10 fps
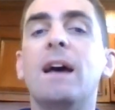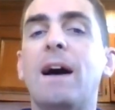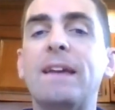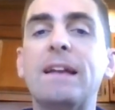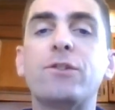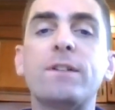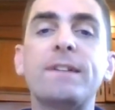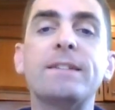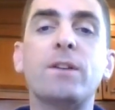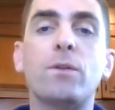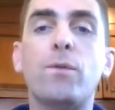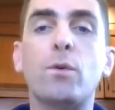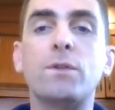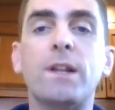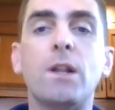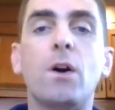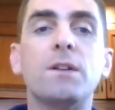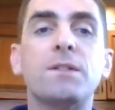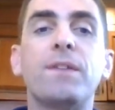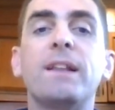and the agencies that enforce the
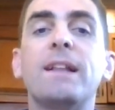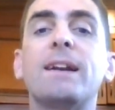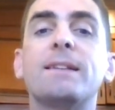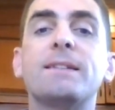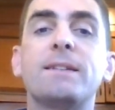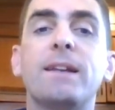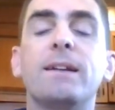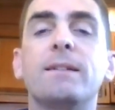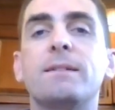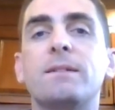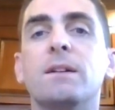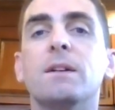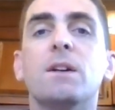laws of the United States.